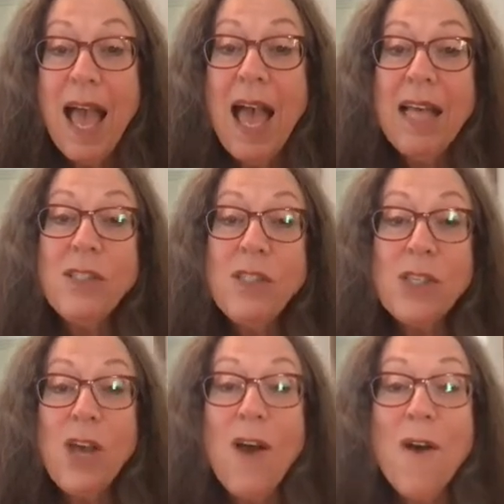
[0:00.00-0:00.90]
And
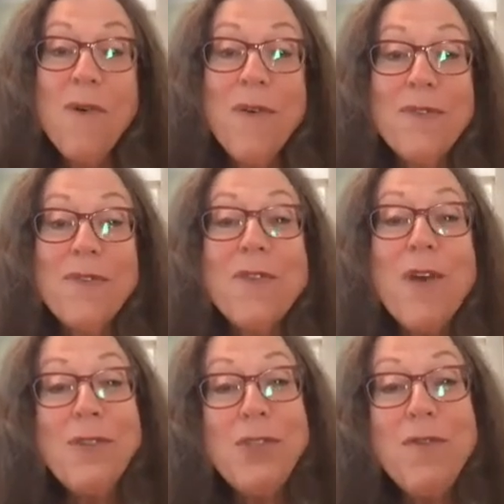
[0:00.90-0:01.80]
so, for
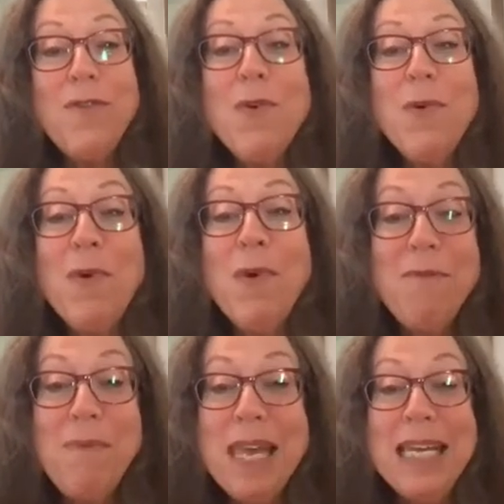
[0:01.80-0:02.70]
those of you who
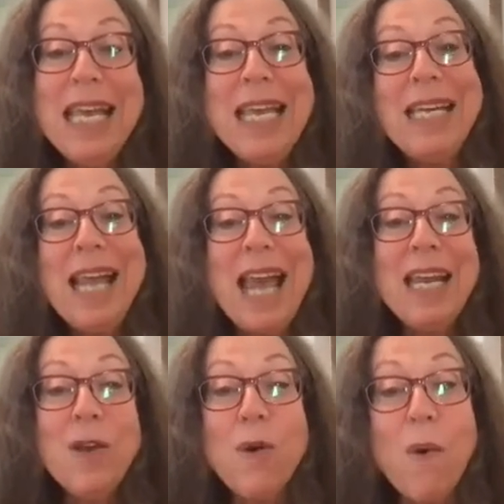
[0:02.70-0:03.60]
have been in
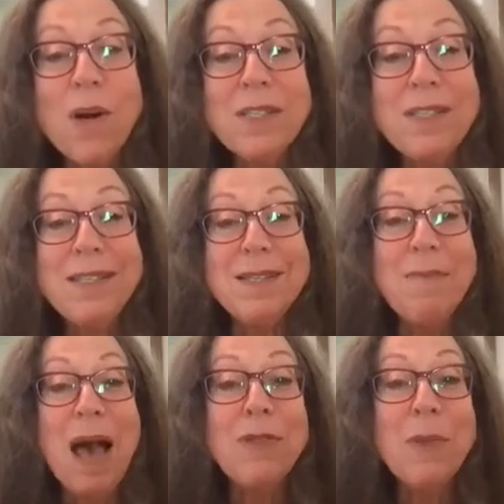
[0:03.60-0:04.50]
any courses
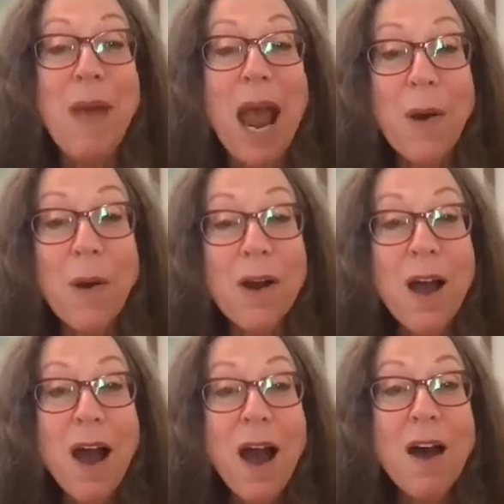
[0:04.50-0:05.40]
about the power
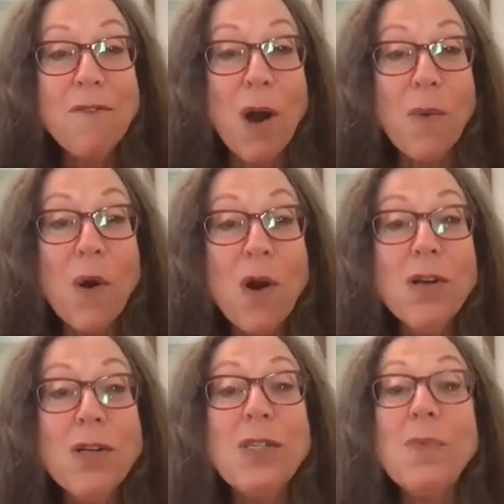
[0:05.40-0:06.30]
of our words,